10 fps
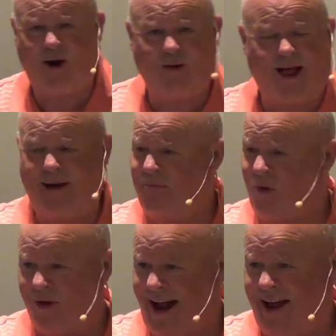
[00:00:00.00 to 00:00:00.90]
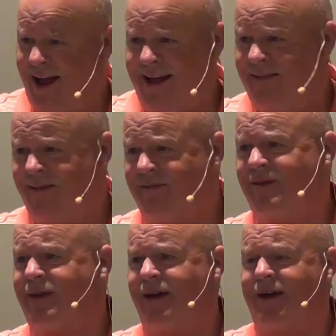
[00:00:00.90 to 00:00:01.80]
know a whole lot more than I
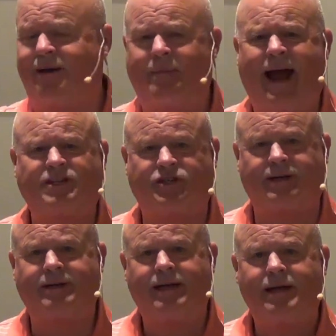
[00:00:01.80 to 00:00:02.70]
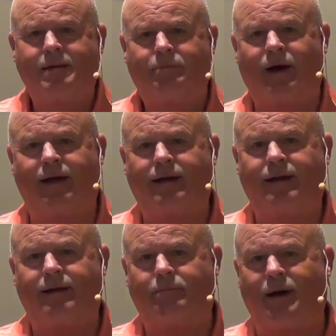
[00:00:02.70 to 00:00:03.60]
even imagine,
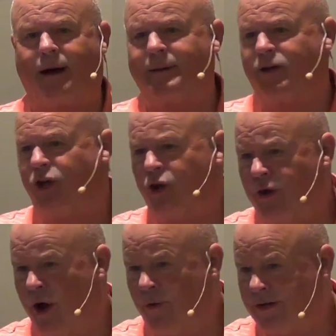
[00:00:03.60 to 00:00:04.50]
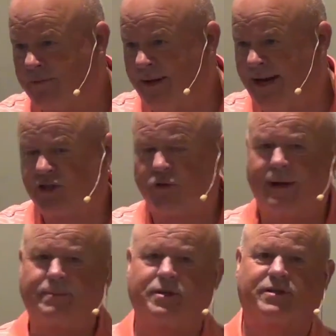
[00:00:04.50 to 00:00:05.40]
but Bobby, do you know as many
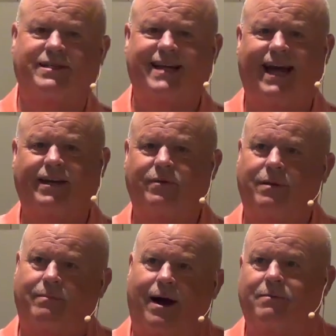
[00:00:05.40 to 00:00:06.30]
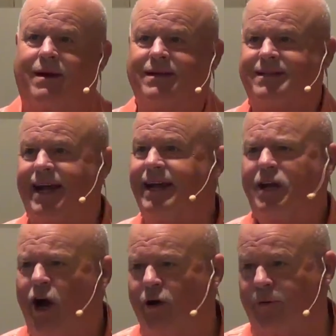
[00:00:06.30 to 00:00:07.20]
scriptures as I do? And Bobby may
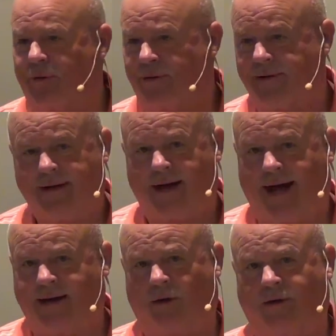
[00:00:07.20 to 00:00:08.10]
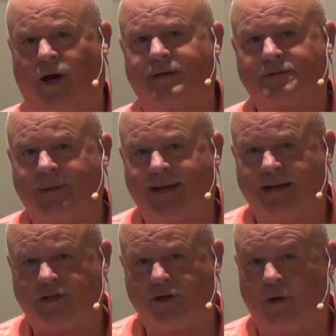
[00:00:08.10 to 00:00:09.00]
say, no. I don't know as
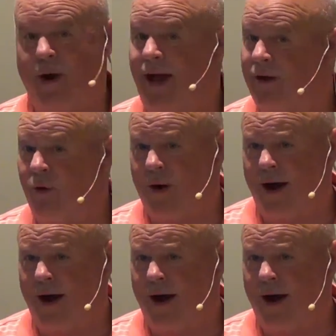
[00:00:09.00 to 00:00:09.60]
many as you do. I